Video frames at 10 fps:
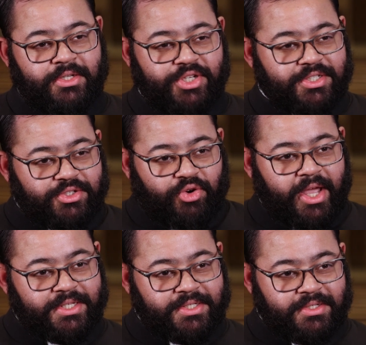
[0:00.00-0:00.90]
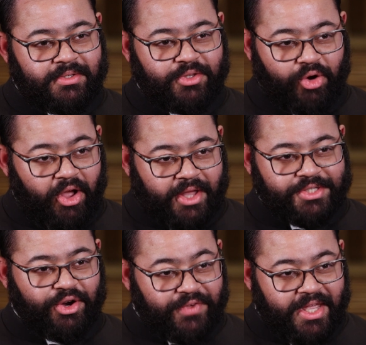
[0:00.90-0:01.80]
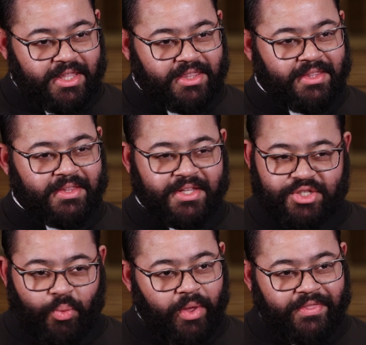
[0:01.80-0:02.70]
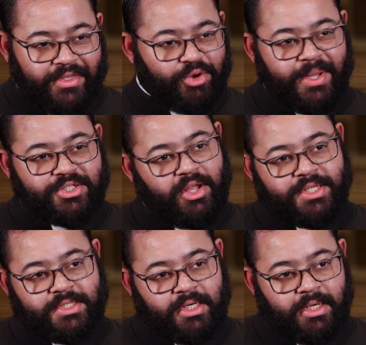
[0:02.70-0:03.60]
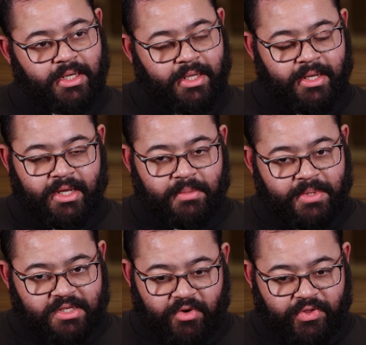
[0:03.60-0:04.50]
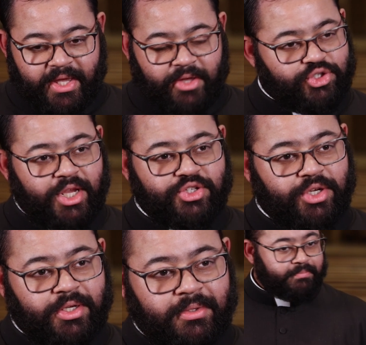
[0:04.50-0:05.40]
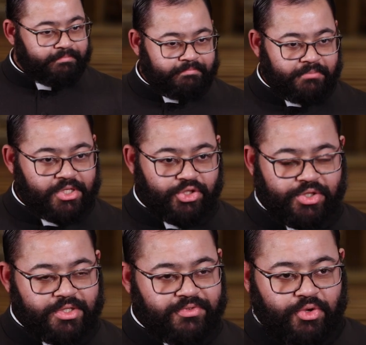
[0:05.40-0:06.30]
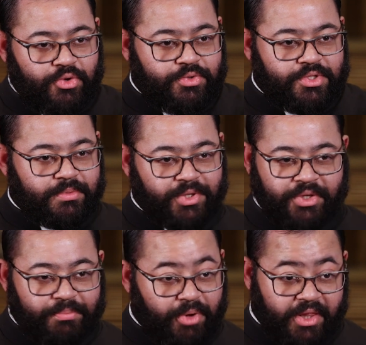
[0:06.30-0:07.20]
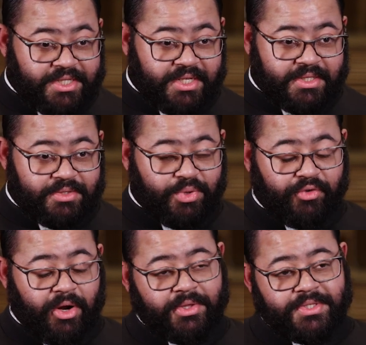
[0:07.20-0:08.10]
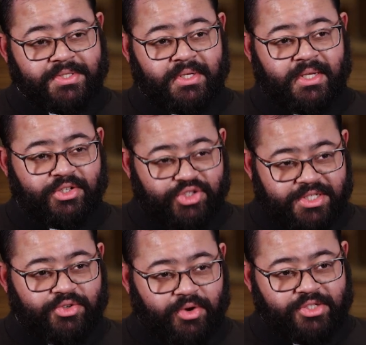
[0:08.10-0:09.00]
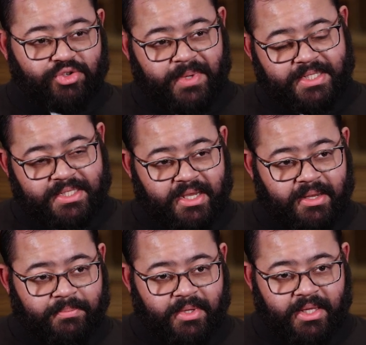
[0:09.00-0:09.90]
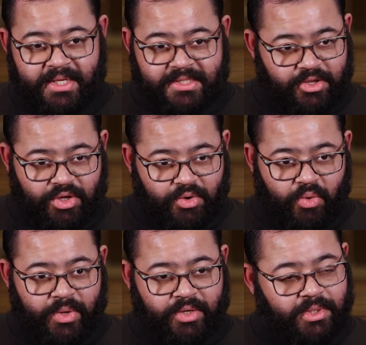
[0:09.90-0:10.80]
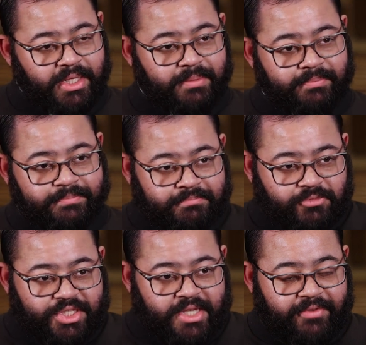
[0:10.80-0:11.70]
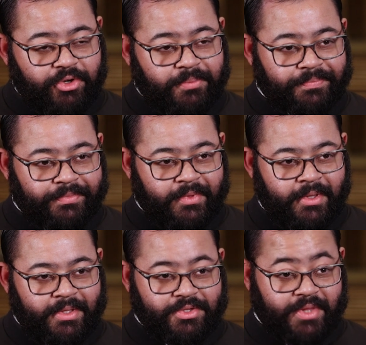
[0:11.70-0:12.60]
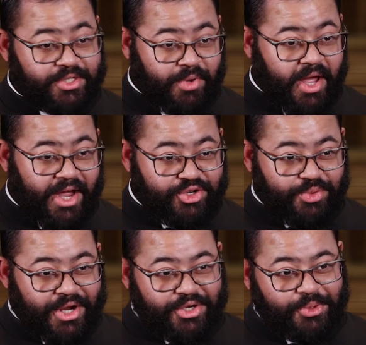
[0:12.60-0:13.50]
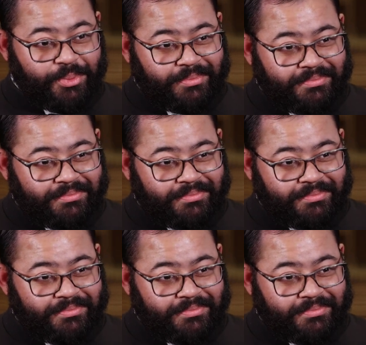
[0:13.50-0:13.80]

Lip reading: Jesus Christ, the cross, our faith, is the one thing that remains constant in the midst of everything else changing. Positions, views, politics, whatever else. Jesus Christ remains the same, and he's the only goal we can really chase after. So that's why I do what I do.